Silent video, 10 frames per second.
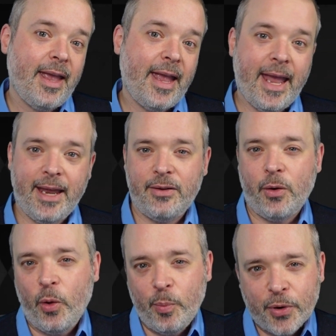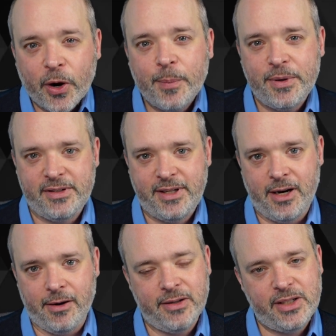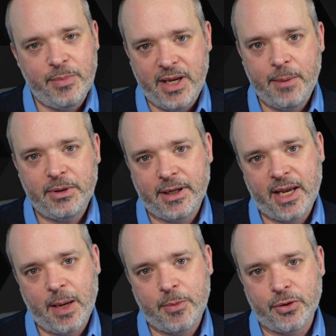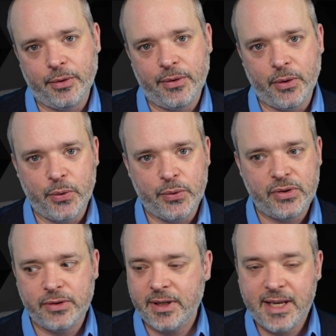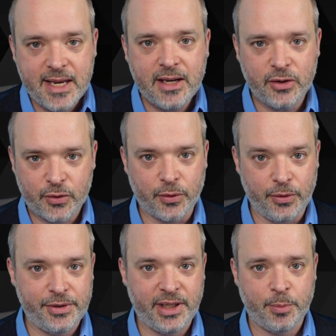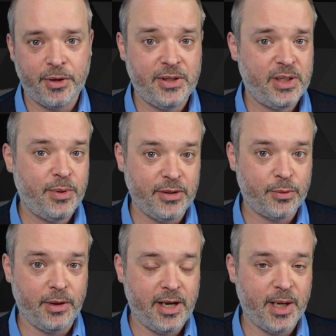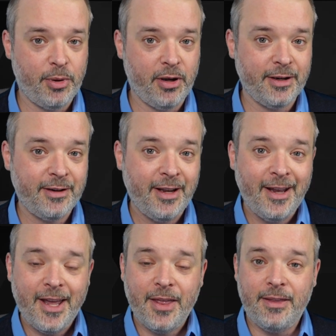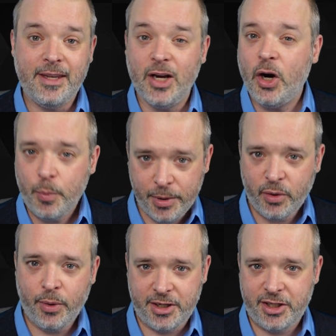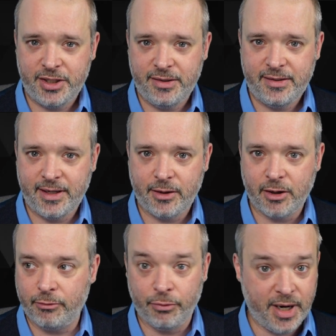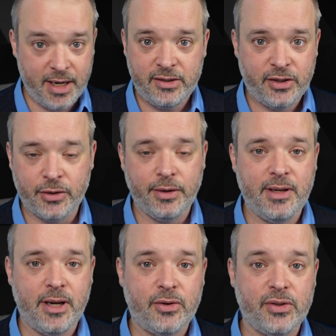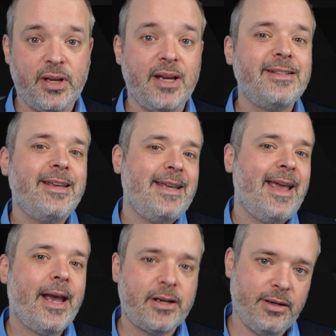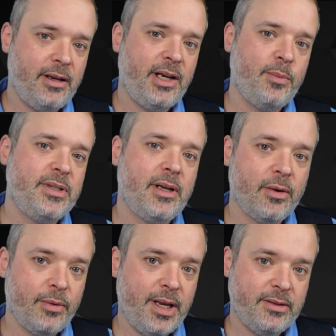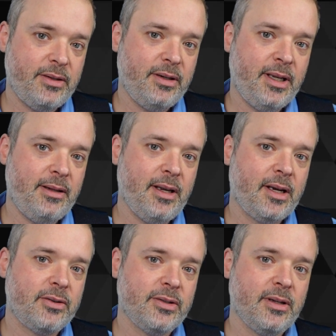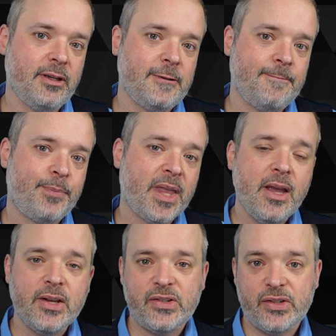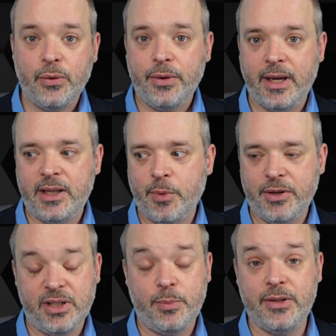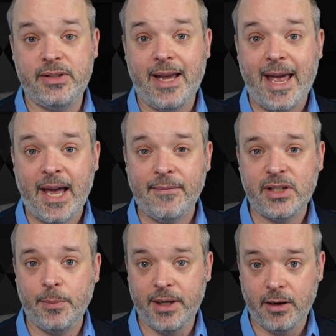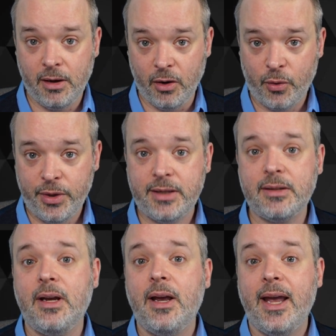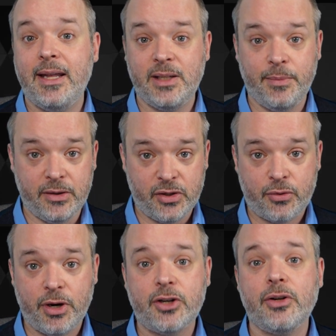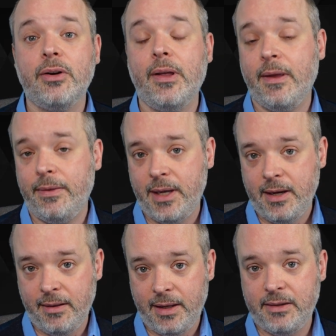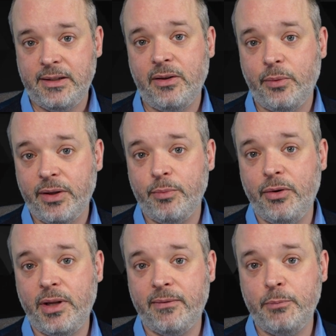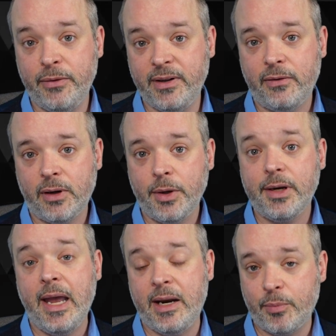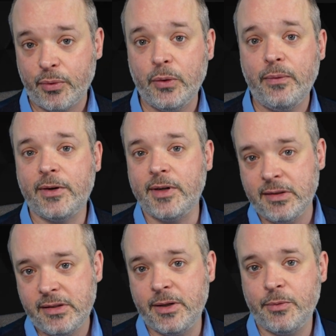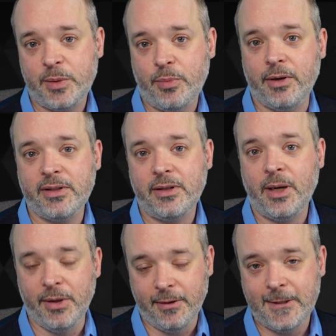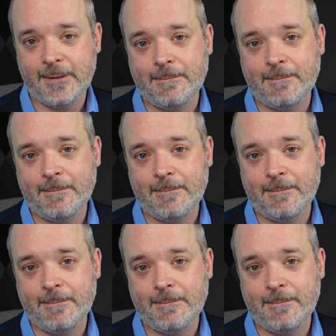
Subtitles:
And the whole purpose here is to be able to capture those key controls that the participants rely upon, the open questions that are raised during the exercise, and the action items that are raised in the exercise, so that the participants have something concrete and something structured that they can then deal with moving forward and improve their incident response abilities.